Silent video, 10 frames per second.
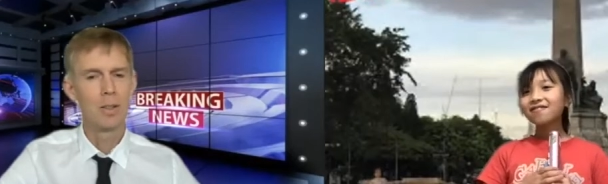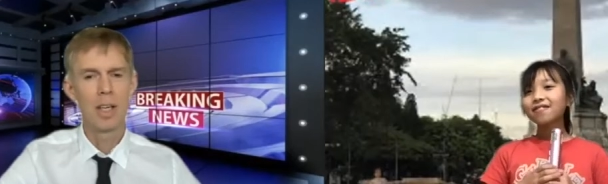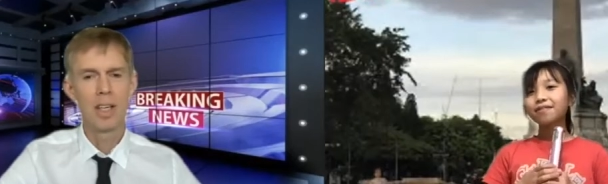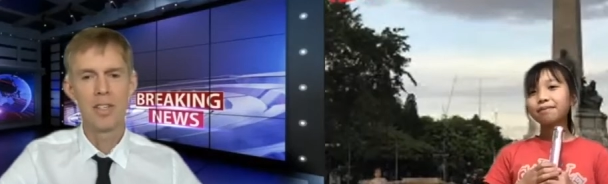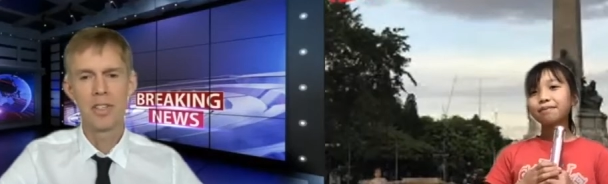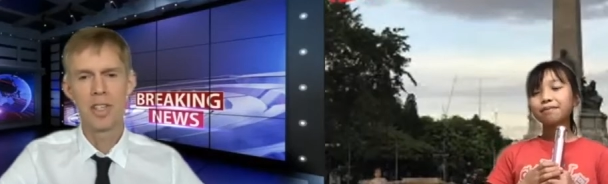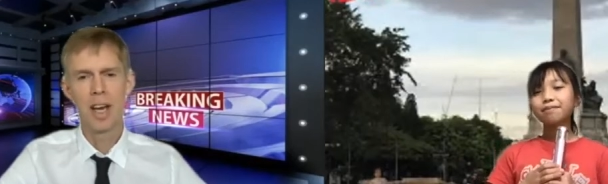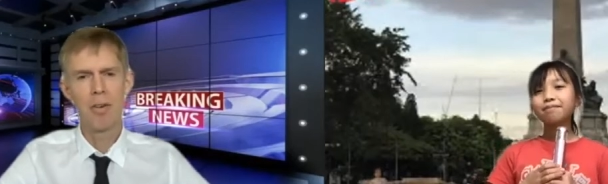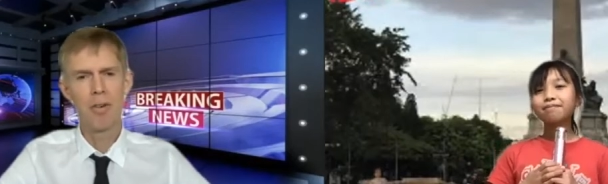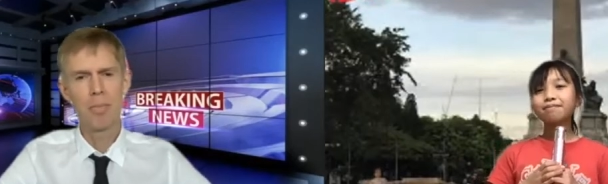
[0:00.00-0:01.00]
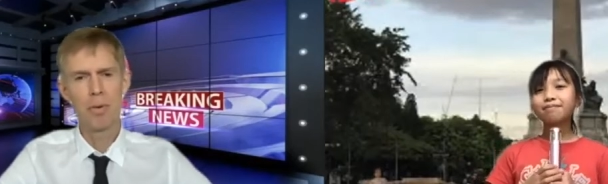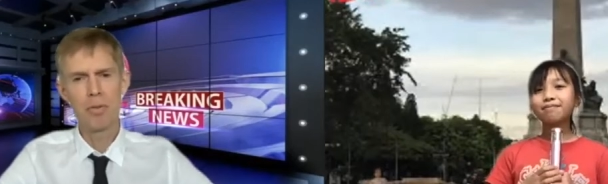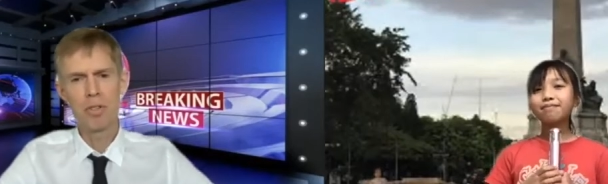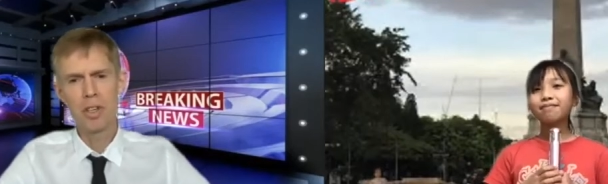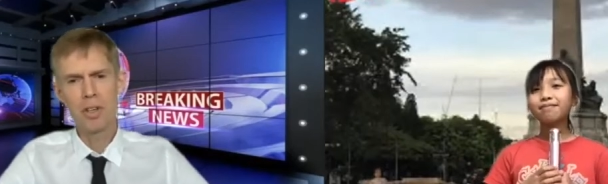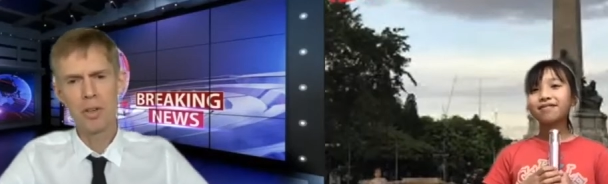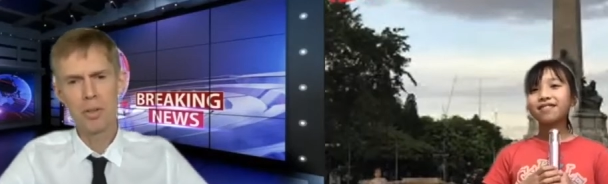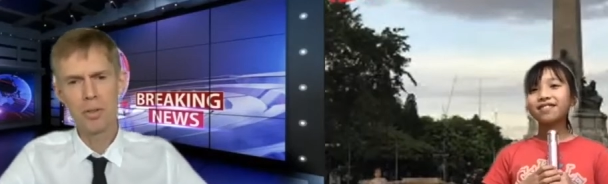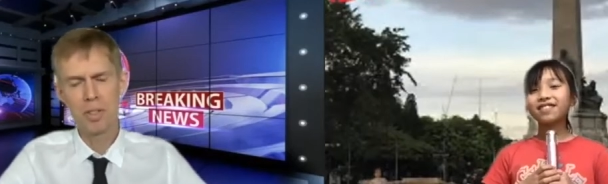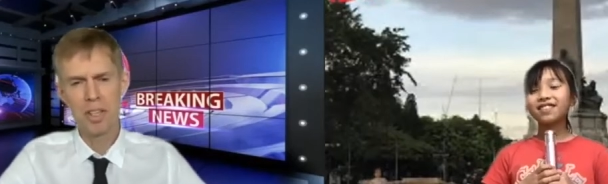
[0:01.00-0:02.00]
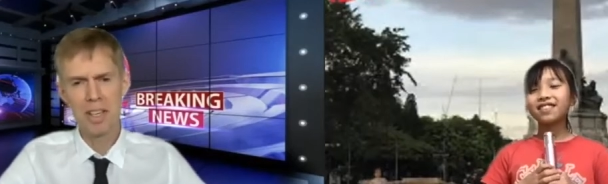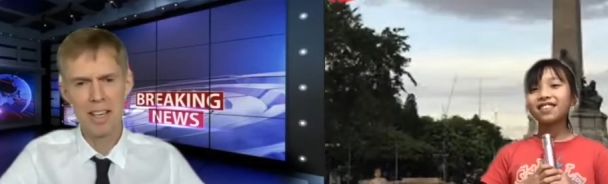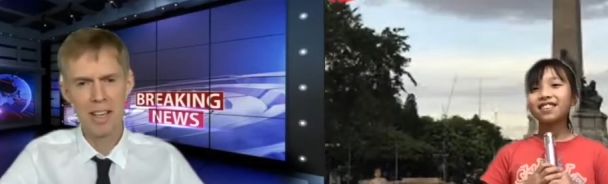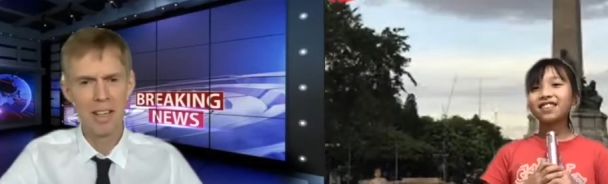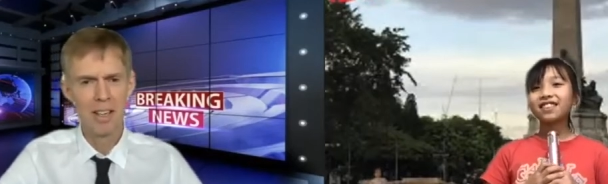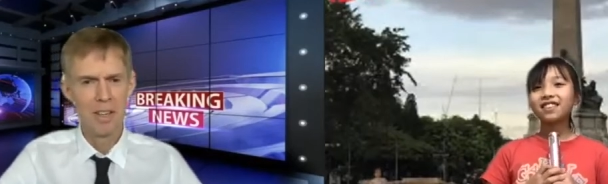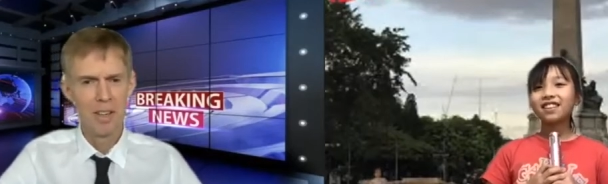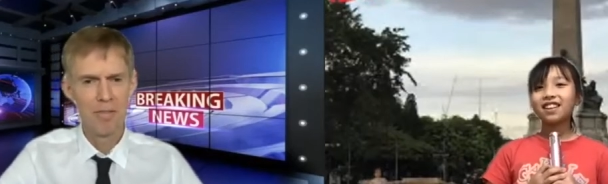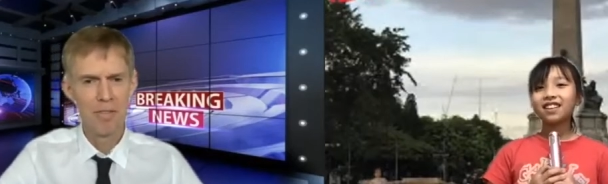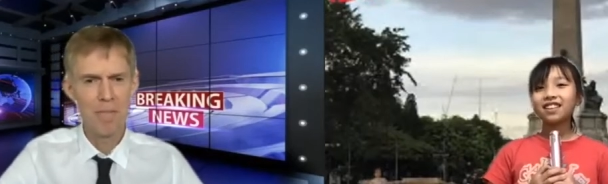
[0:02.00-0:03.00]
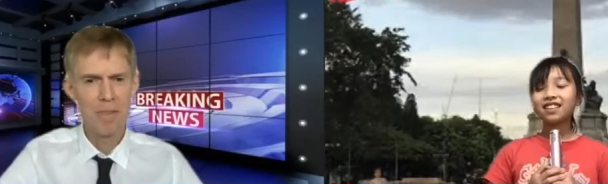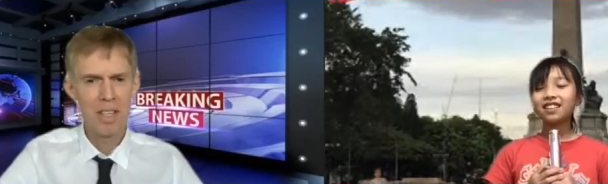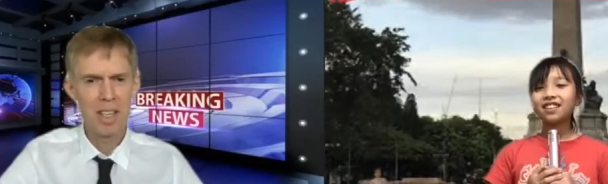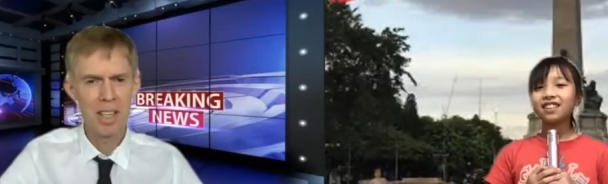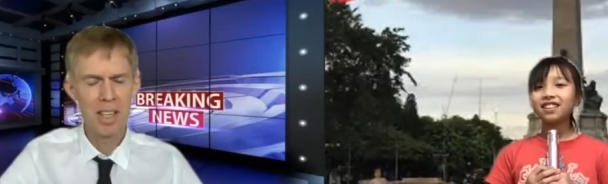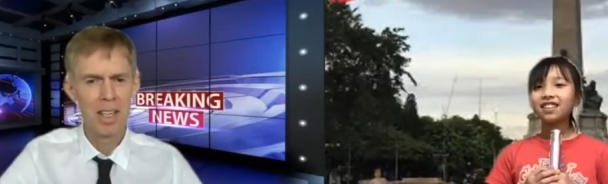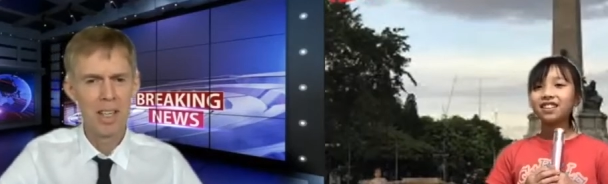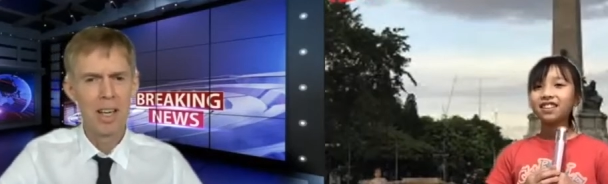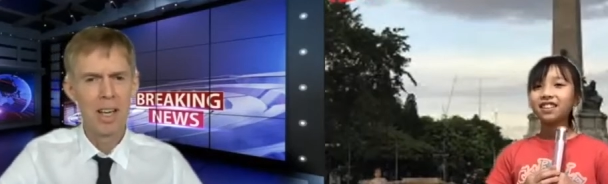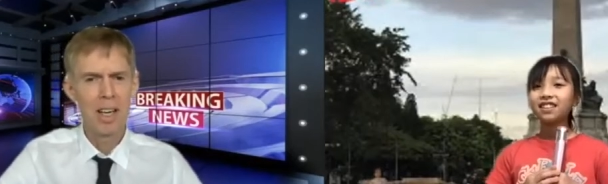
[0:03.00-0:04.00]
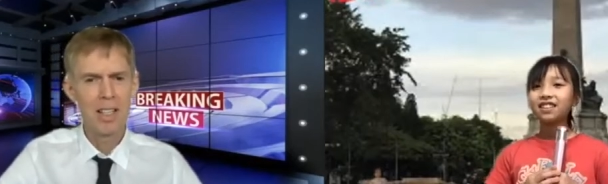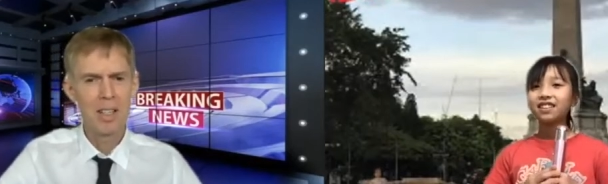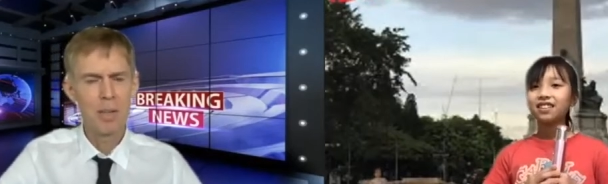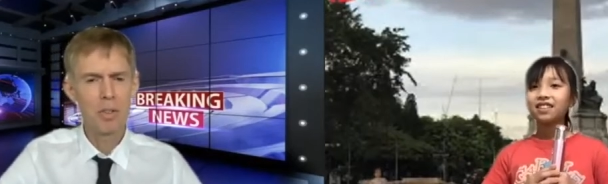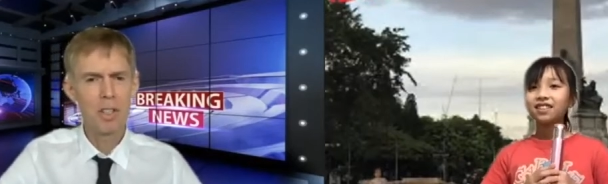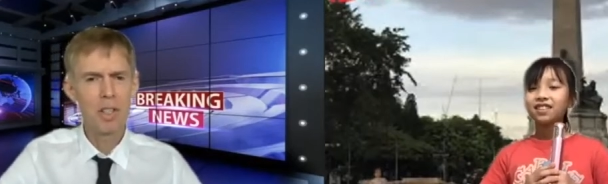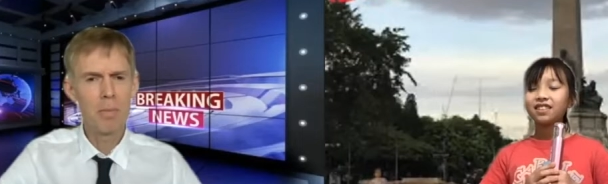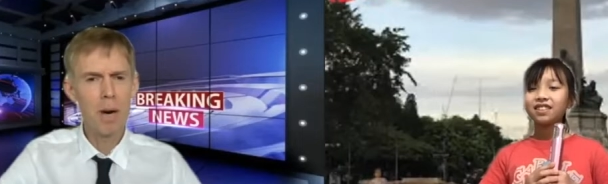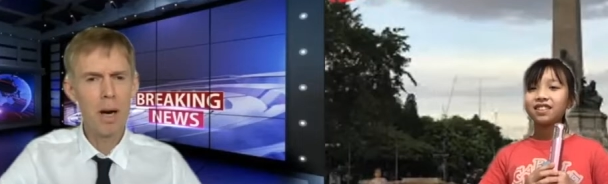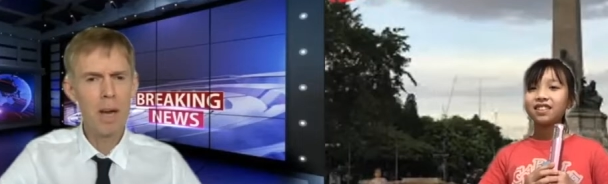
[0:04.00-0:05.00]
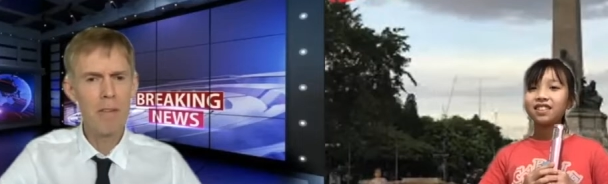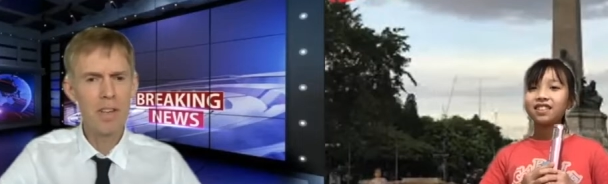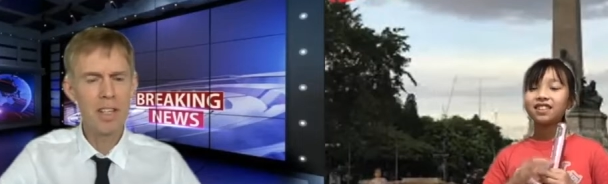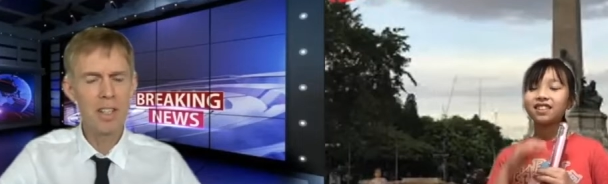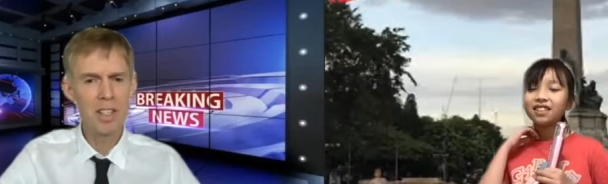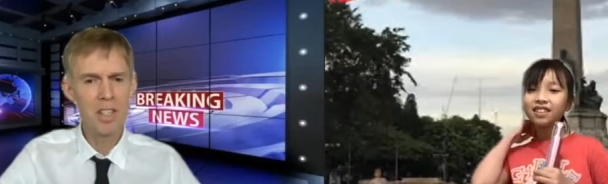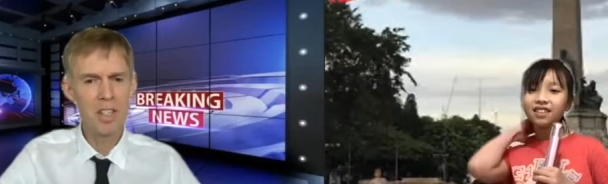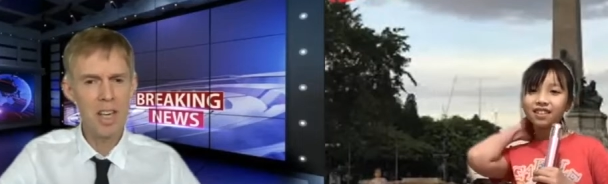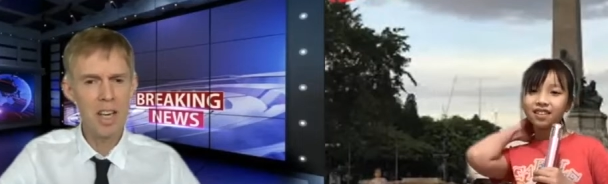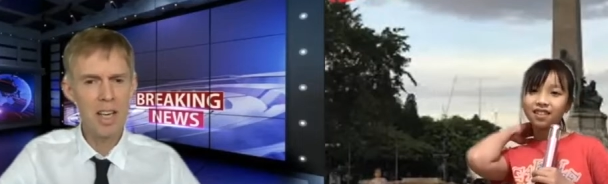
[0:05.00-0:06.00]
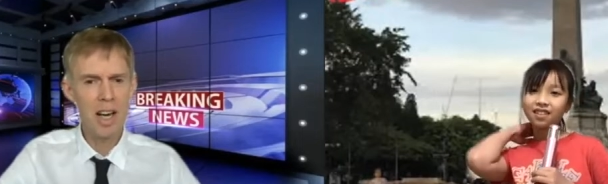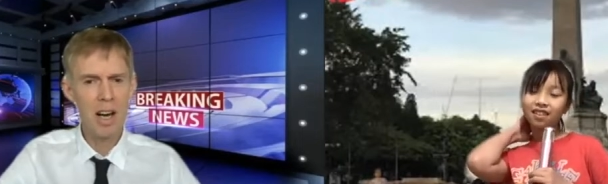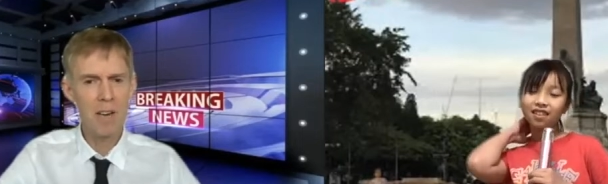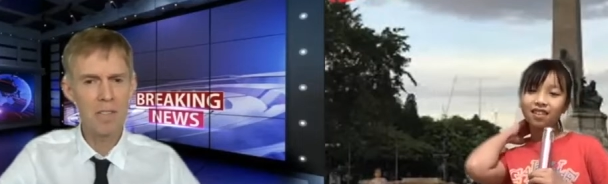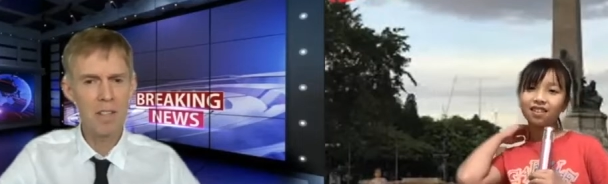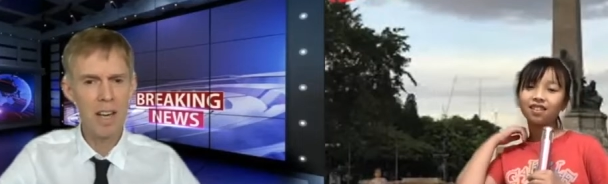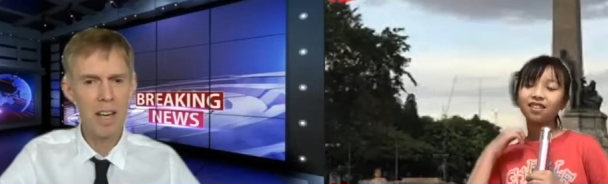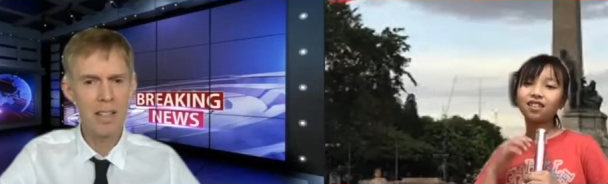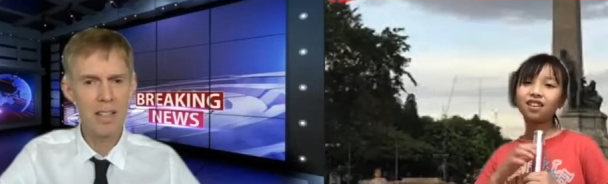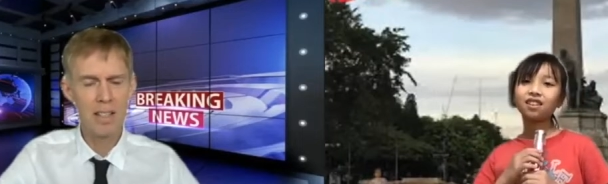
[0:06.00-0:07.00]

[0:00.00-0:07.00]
Speaker 1: that is terrible news there from Manila. And did the mum have anything to say after that?